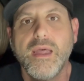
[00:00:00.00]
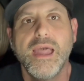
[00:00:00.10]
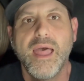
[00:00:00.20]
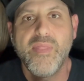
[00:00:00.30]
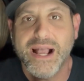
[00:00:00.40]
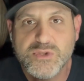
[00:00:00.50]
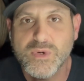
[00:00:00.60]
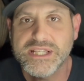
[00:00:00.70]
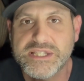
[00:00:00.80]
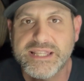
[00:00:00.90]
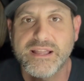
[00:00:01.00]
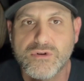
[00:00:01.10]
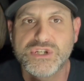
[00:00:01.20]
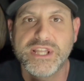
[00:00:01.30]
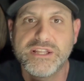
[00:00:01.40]
And that's what the
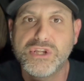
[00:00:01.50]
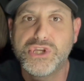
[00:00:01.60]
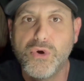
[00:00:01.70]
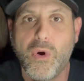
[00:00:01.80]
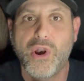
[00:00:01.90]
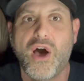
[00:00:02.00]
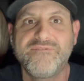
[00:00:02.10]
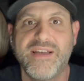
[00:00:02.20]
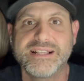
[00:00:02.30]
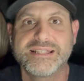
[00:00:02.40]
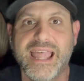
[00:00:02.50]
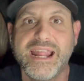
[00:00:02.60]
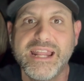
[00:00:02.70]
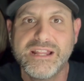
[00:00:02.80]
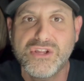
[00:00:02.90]
Steelers need to do on offense. They
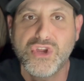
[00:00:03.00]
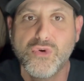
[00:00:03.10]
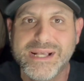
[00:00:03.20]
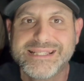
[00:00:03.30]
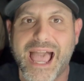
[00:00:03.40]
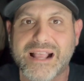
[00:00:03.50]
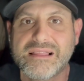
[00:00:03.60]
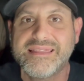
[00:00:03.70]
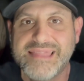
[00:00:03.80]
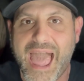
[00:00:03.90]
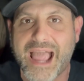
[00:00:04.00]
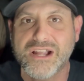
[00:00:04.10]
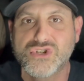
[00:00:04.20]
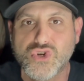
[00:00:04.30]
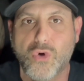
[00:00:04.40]
need to do exactly that.
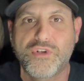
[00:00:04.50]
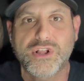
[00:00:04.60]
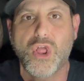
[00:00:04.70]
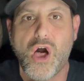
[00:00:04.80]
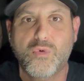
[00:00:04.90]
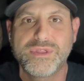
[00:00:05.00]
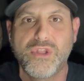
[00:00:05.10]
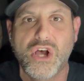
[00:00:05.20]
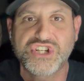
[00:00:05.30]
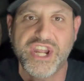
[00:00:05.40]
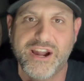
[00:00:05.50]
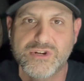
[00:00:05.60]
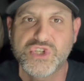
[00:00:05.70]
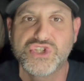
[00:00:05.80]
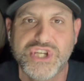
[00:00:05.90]
Control the clock with Najee
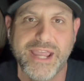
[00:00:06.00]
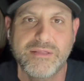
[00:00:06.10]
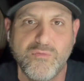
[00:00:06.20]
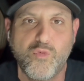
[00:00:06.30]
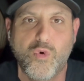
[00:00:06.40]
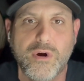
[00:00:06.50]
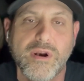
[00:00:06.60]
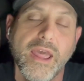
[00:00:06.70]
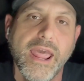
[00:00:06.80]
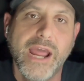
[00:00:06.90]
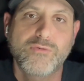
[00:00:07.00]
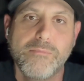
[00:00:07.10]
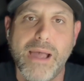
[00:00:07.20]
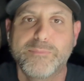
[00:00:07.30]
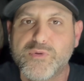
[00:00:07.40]
Harris and Jalen Warren. And
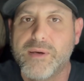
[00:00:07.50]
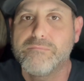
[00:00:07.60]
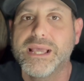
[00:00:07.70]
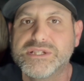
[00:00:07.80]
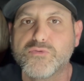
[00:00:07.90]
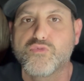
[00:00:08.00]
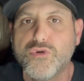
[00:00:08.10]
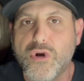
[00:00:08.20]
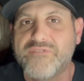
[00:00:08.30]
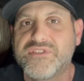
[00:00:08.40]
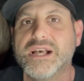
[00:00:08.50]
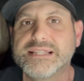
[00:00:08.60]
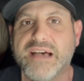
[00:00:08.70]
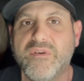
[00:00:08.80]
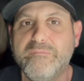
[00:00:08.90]
remember that Mason Rudolph does
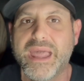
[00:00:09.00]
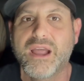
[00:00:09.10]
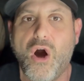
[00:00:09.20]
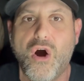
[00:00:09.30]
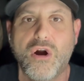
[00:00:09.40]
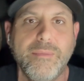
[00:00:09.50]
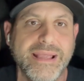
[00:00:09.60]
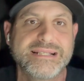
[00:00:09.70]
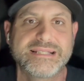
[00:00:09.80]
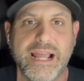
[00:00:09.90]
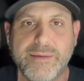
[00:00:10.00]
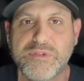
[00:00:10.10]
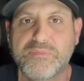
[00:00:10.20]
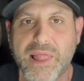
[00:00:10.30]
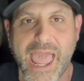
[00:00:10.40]
have a big arm, and set up
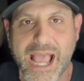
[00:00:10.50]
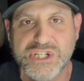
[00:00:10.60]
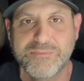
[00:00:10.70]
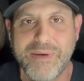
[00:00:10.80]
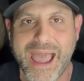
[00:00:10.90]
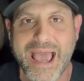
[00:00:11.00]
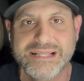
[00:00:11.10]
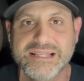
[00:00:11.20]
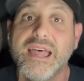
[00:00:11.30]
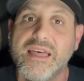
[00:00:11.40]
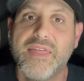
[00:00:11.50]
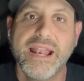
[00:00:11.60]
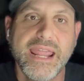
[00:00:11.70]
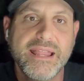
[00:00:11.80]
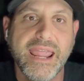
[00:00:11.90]
the play action pass. They
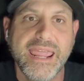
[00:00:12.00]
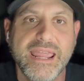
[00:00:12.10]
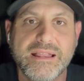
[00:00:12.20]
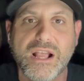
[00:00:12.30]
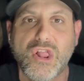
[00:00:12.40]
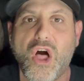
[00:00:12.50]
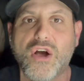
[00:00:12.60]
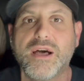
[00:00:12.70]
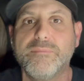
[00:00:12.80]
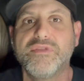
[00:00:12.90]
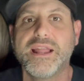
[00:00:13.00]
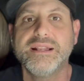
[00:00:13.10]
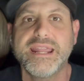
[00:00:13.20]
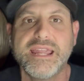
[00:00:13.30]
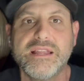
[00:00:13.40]
need to eat the clock up. They
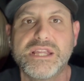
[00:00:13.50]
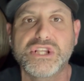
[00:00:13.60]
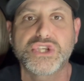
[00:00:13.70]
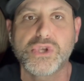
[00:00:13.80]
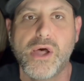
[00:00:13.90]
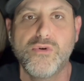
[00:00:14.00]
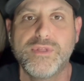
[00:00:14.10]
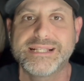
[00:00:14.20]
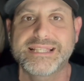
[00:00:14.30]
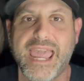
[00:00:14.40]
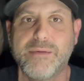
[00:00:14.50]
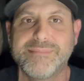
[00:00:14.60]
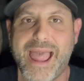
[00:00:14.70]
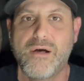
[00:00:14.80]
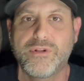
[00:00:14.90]
need to slow this game
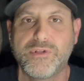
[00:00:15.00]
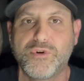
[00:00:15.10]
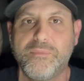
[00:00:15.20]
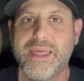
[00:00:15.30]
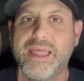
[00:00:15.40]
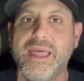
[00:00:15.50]
down a little bit.